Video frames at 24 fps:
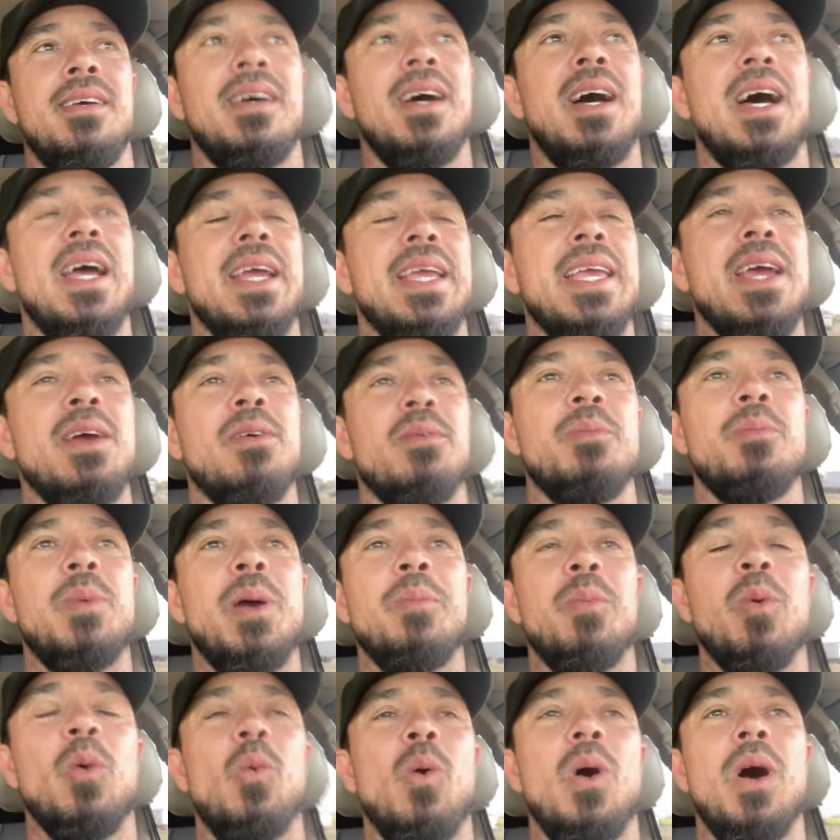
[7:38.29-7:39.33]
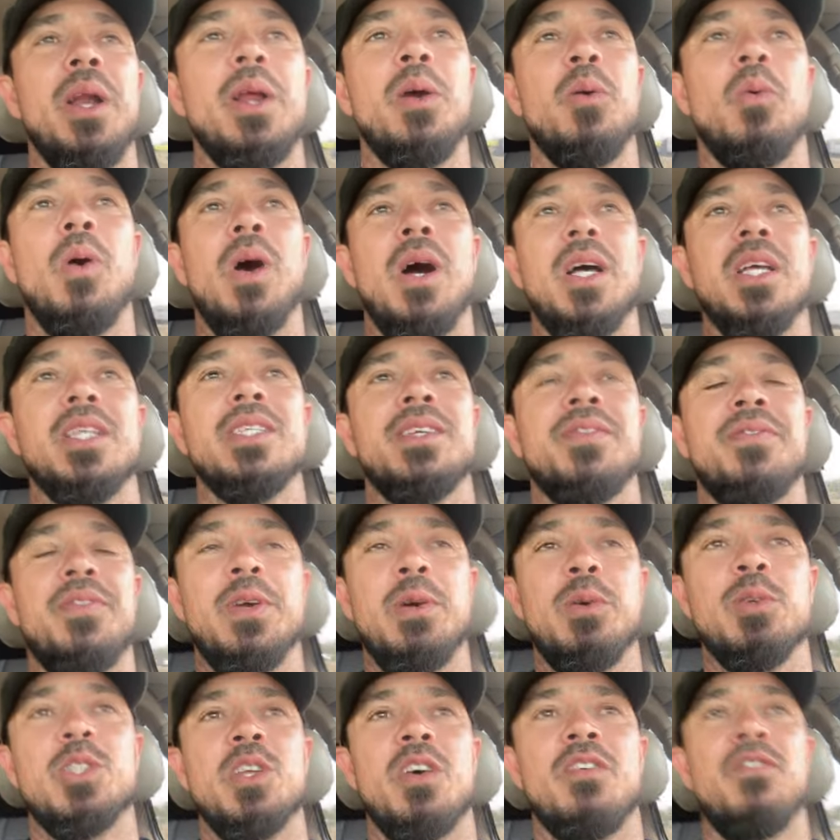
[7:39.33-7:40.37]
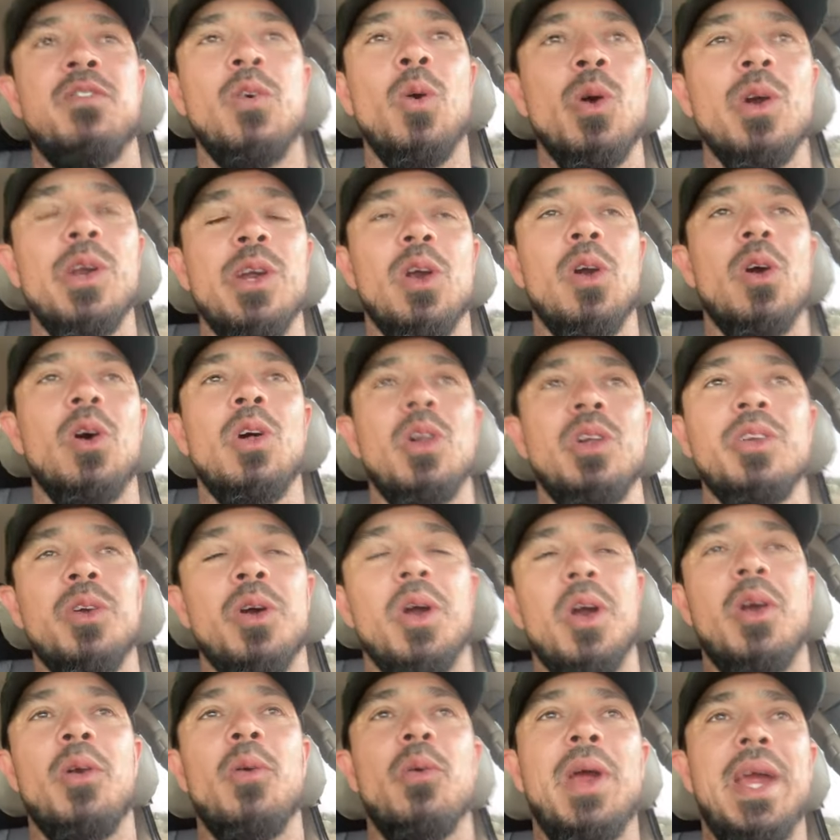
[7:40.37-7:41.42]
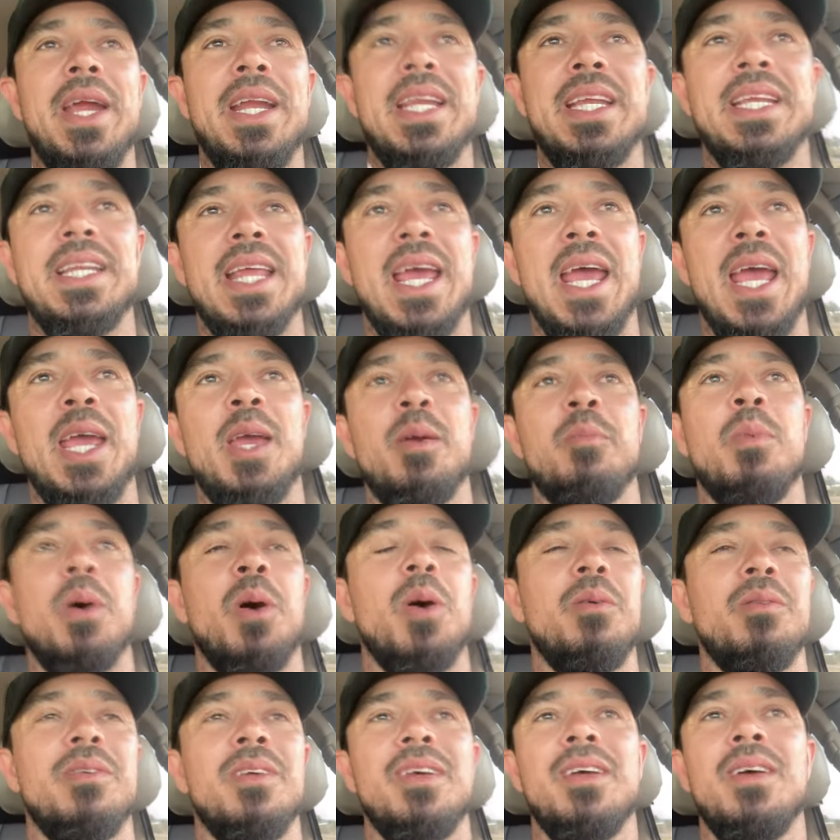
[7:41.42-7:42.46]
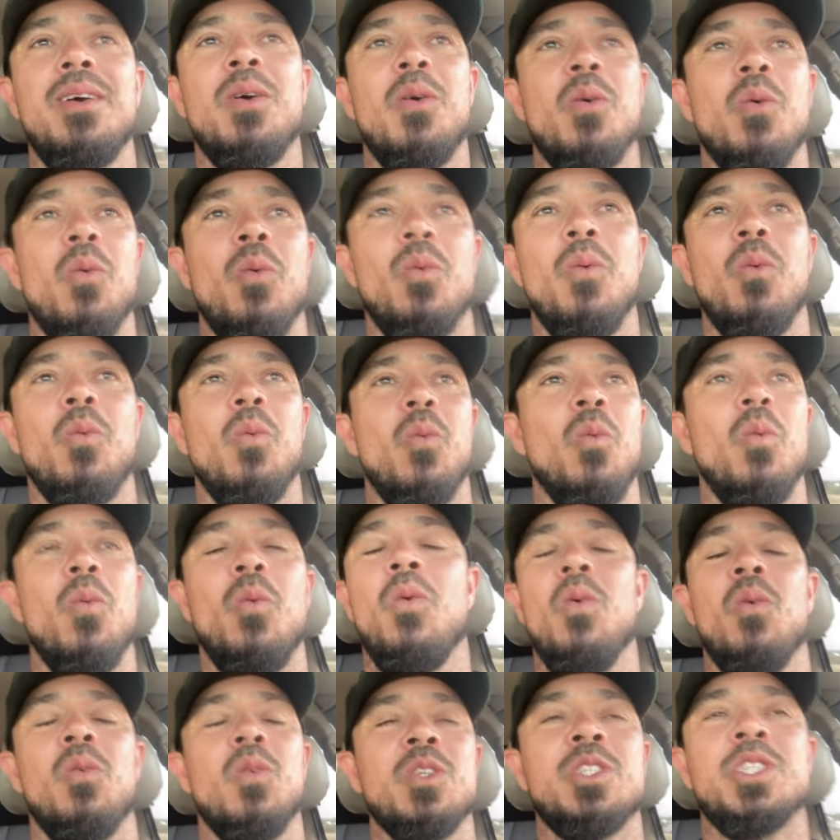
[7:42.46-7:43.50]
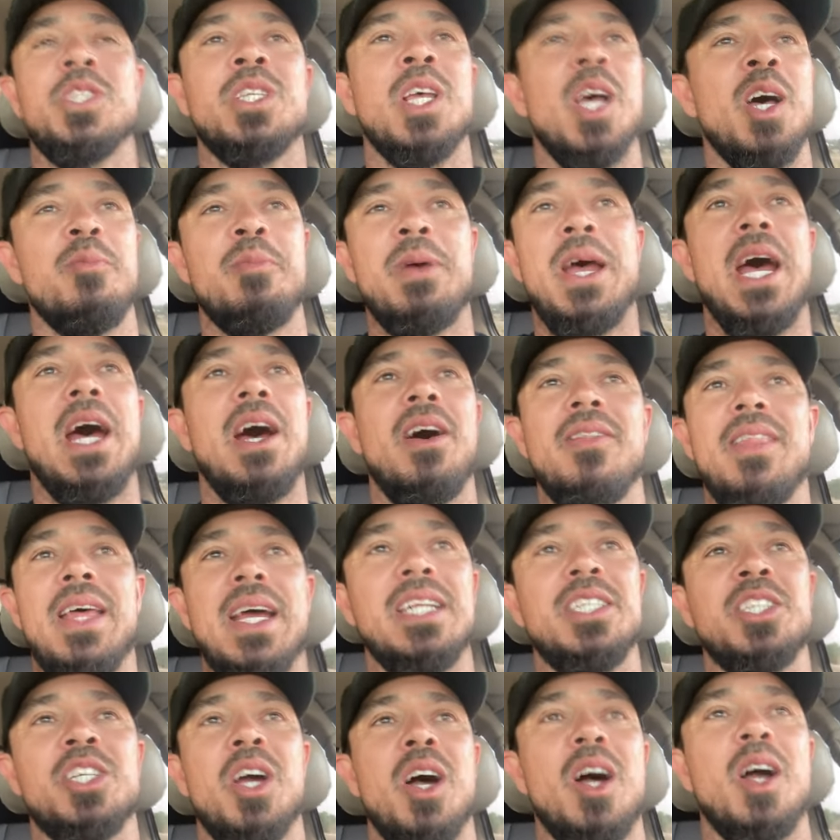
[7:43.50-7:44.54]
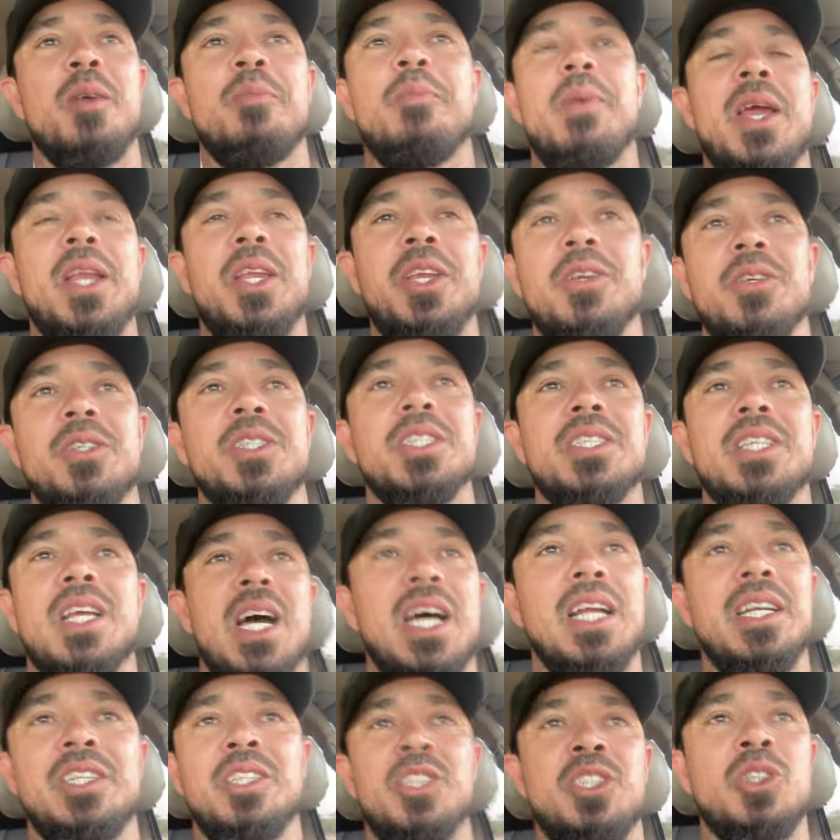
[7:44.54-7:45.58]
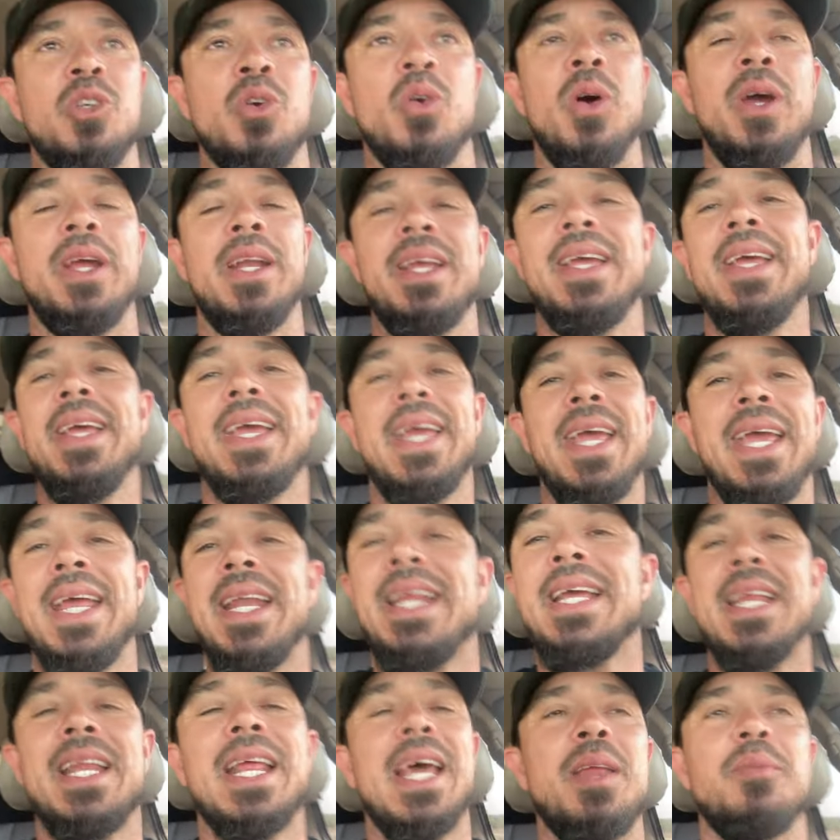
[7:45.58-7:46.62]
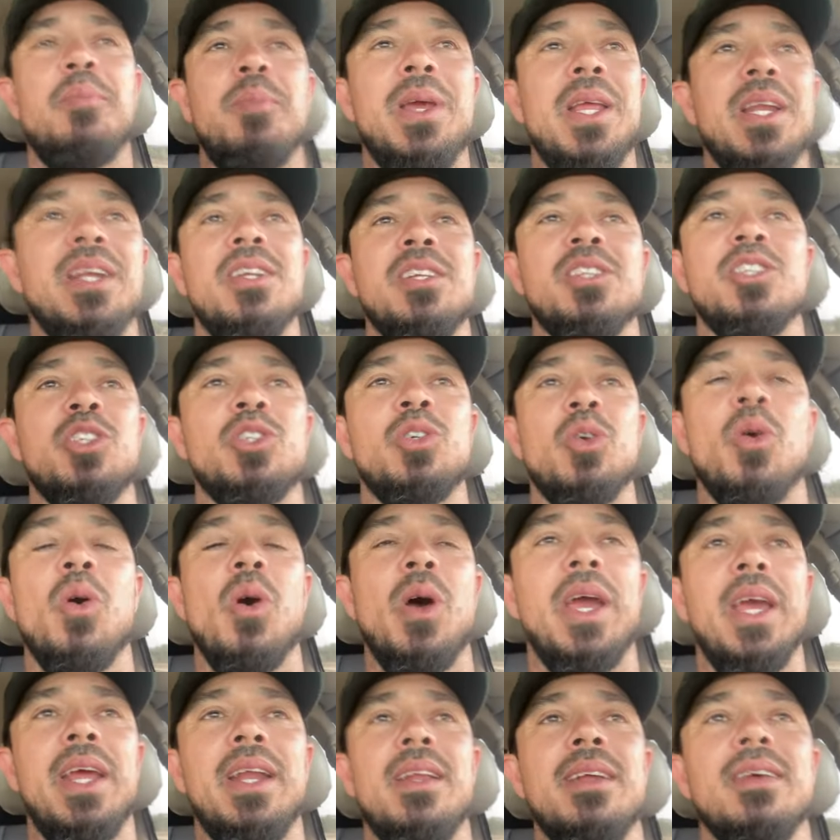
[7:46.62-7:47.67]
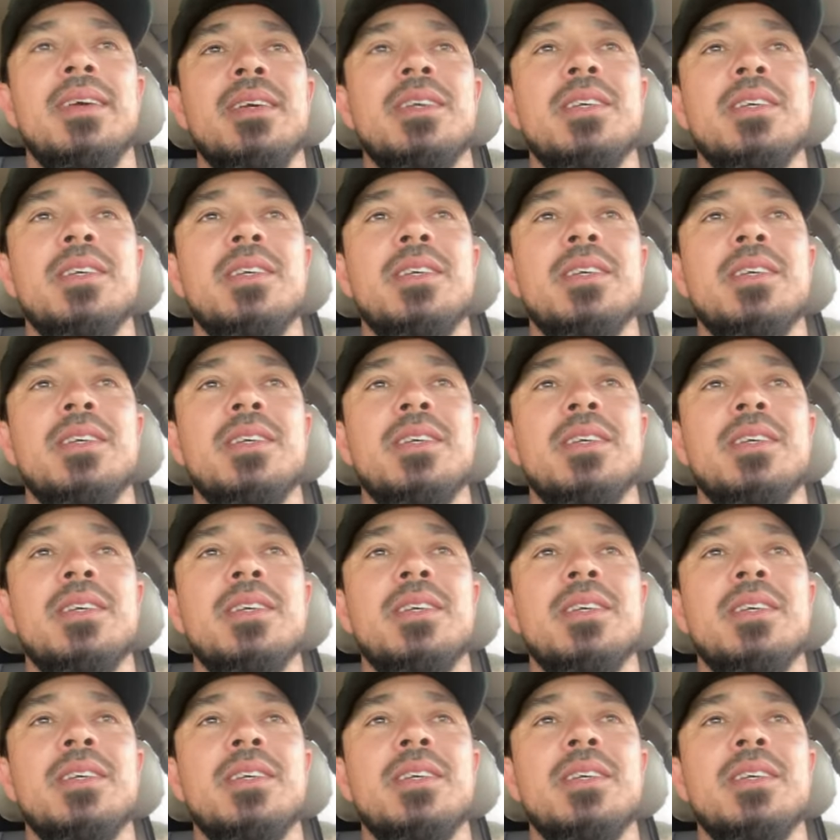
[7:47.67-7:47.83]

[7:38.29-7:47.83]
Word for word: I can't remember what it was, if it was a four-year-old or a rainy day, but somehow that chalk menu just got destroyed. And it had been destroyed